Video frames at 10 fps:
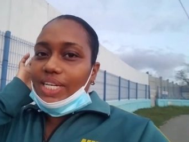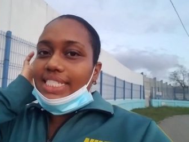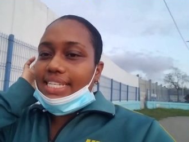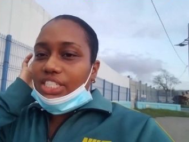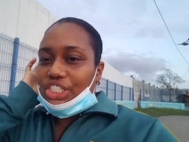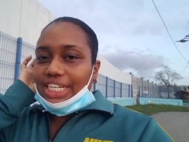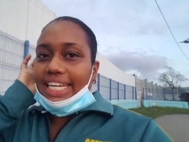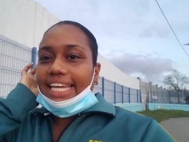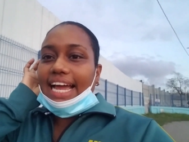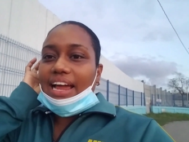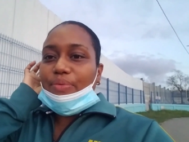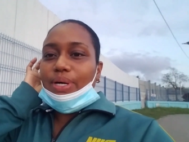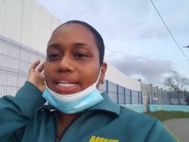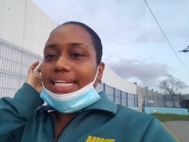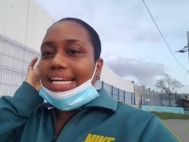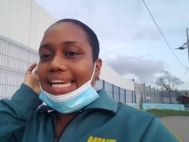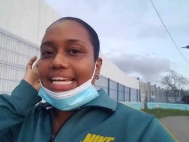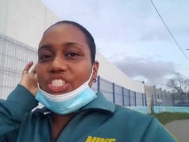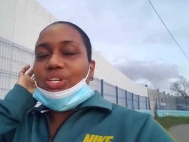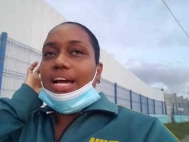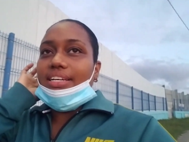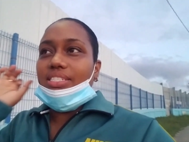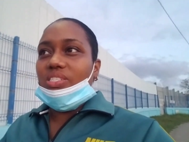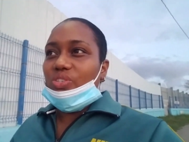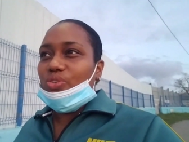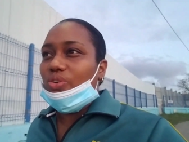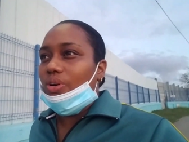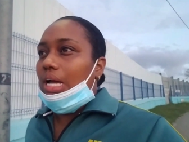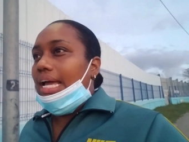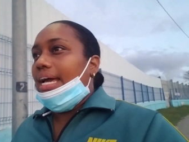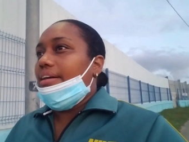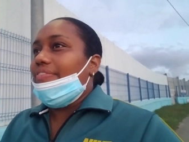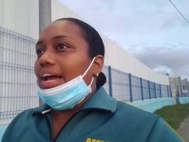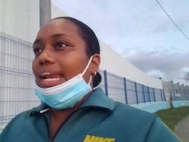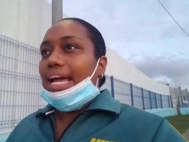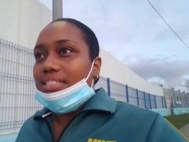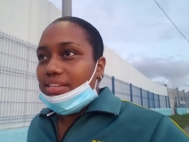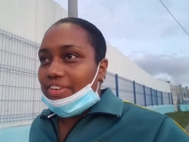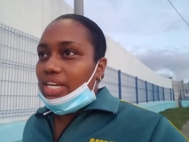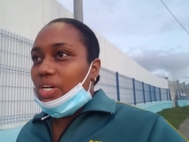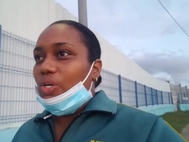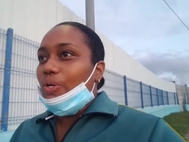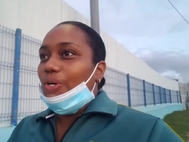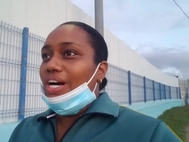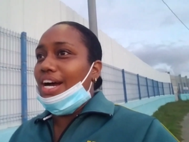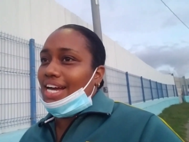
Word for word: so essentially i would let you guys know if i liked a video